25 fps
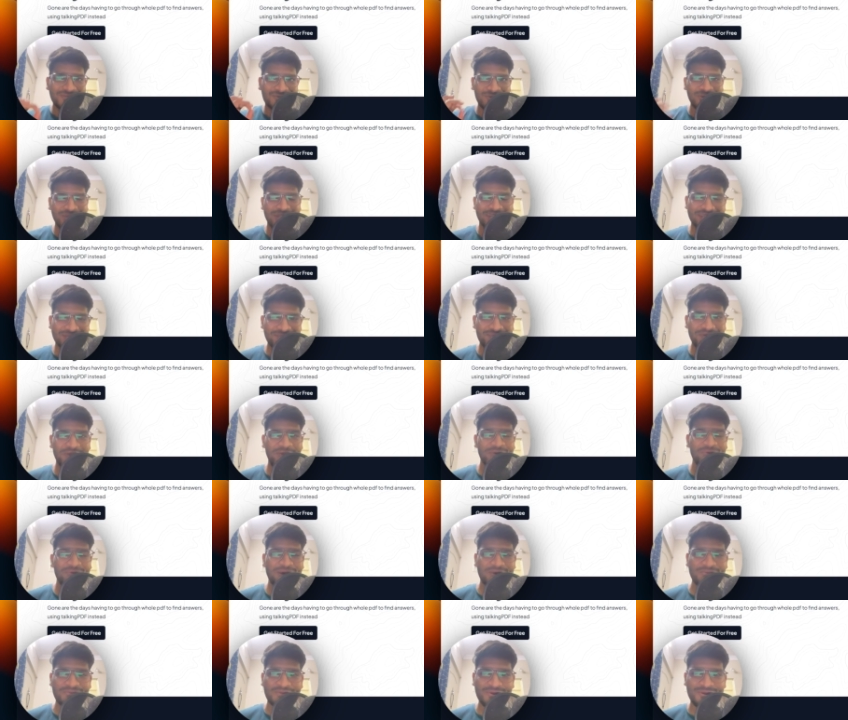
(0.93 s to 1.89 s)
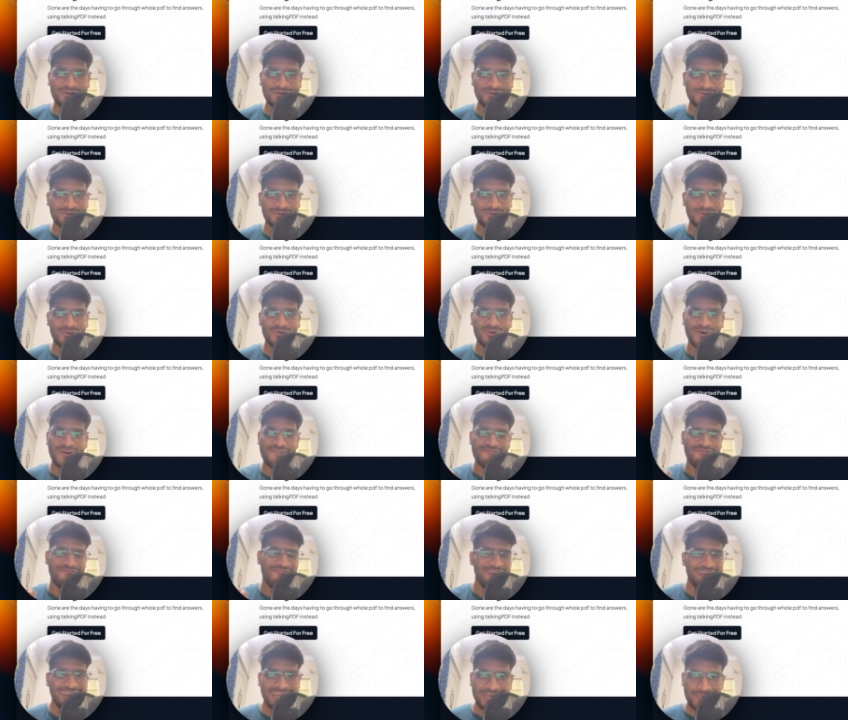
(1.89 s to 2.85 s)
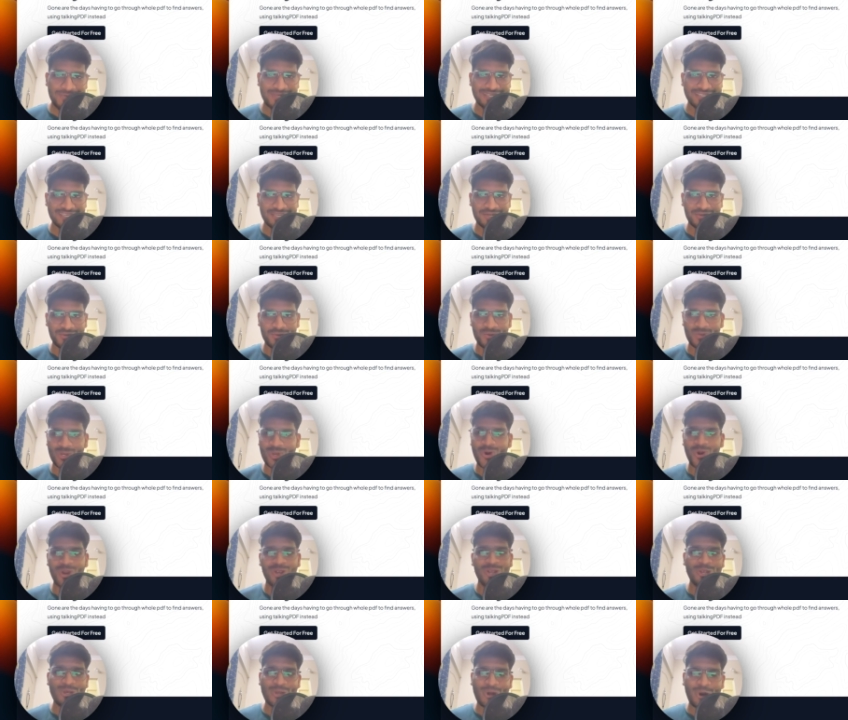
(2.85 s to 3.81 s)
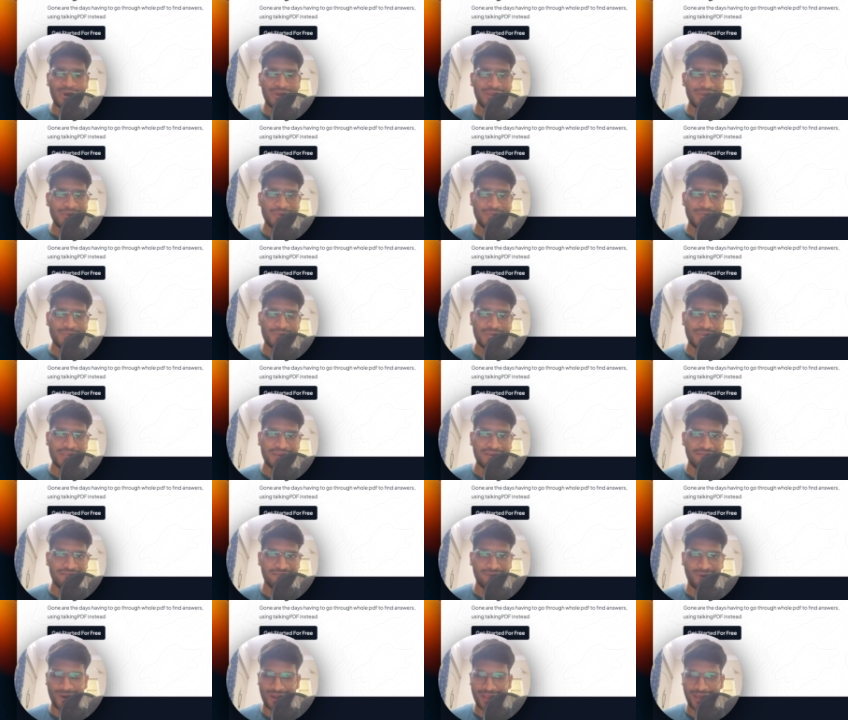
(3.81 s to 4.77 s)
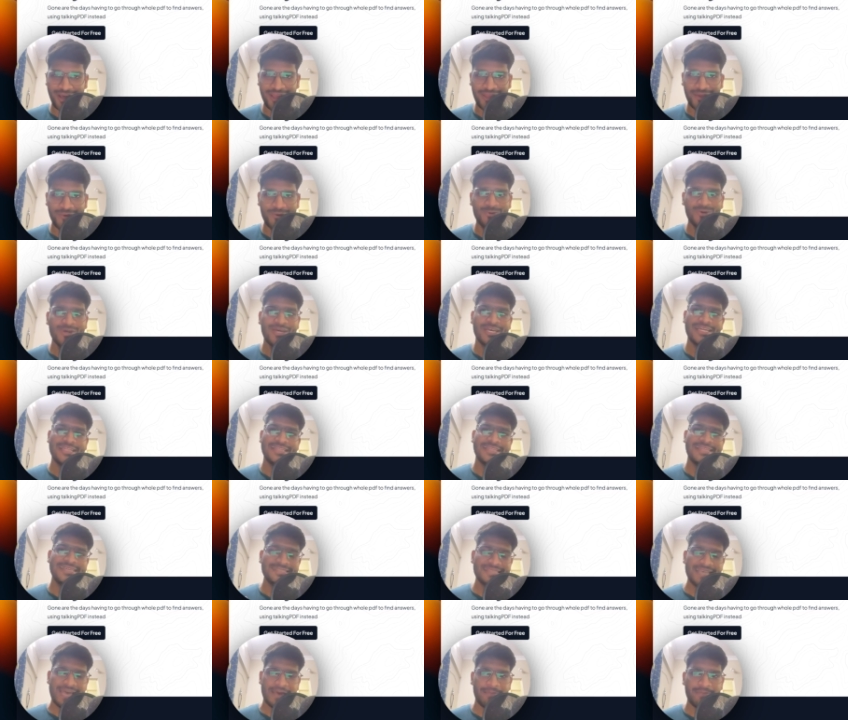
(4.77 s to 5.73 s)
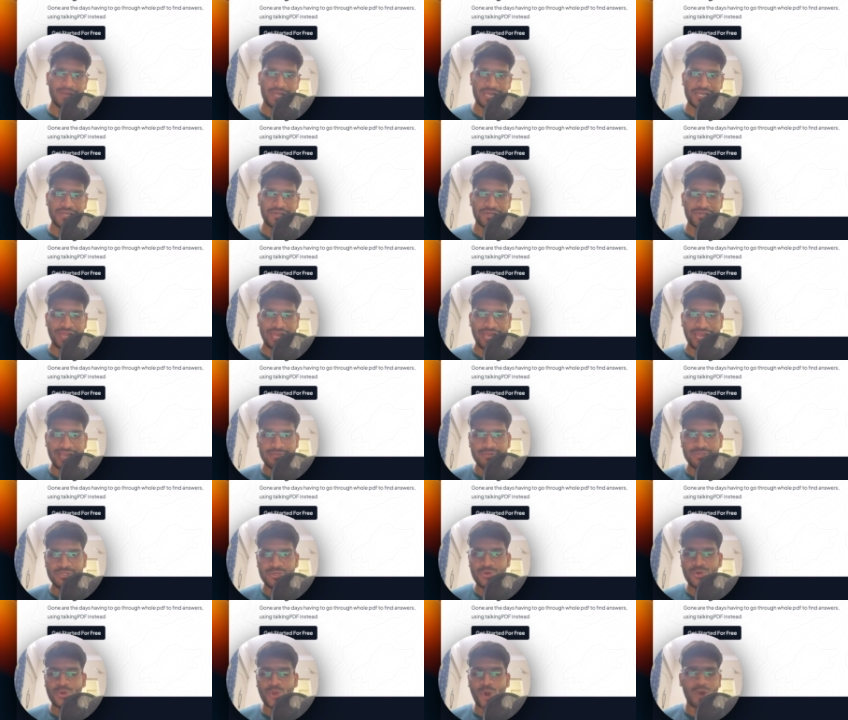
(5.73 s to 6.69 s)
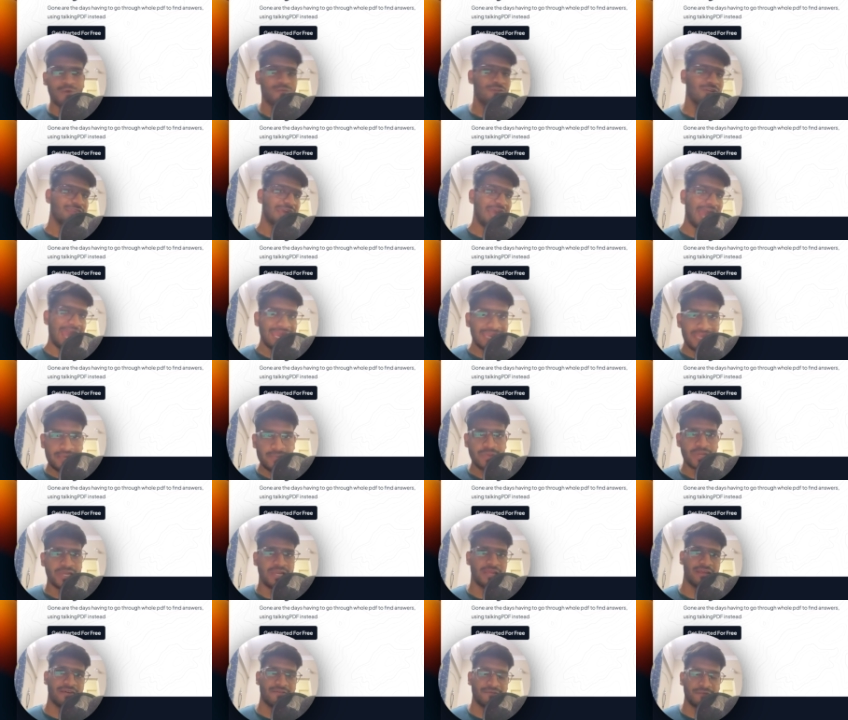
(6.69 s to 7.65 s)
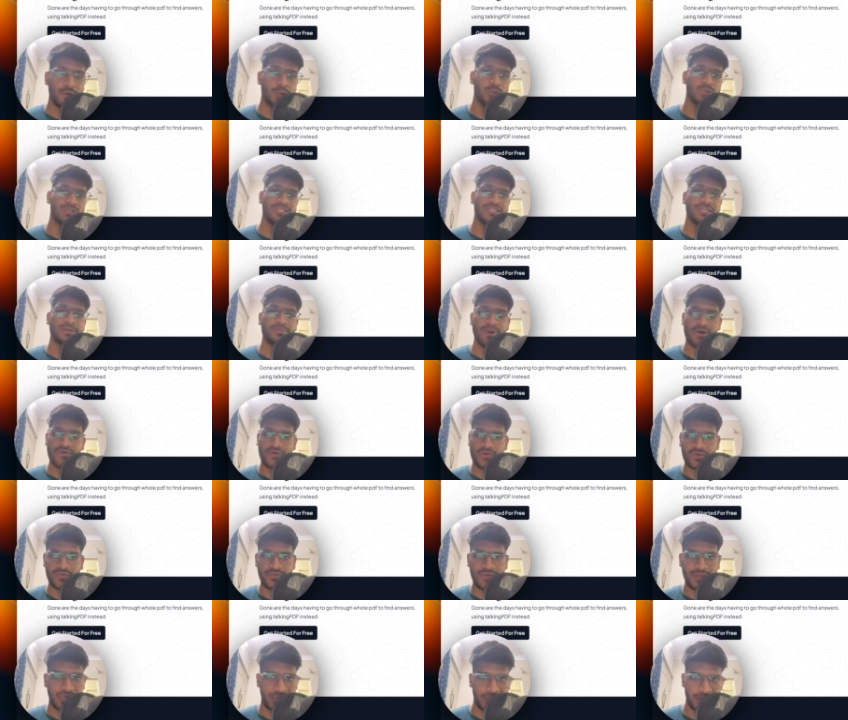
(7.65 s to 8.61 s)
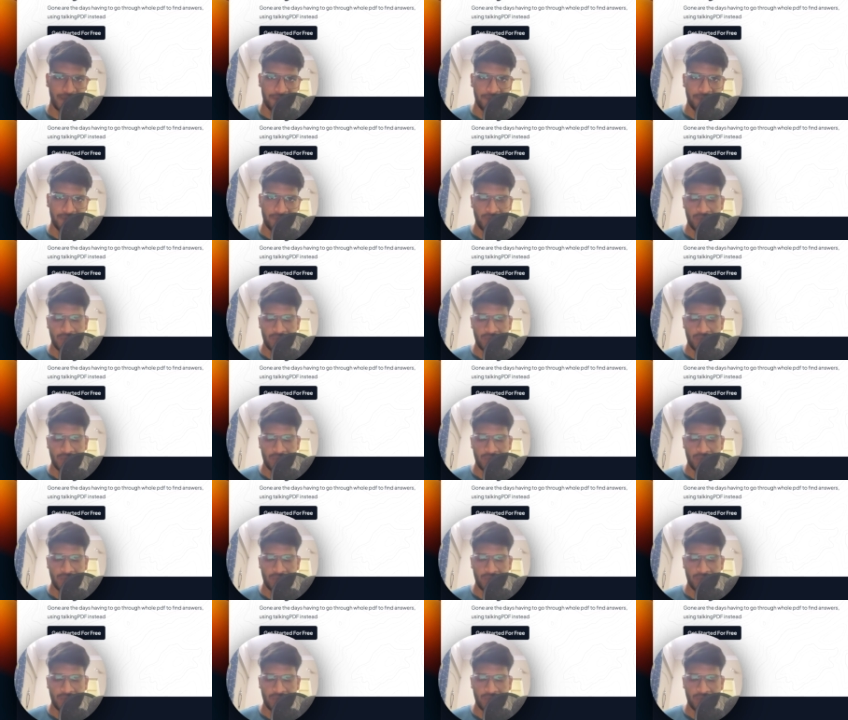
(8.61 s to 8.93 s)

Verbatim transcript: In this video, I'm going to show you a very amazing tool called talkingpdf.io. This application helps you talk with any PDF using the power of AI.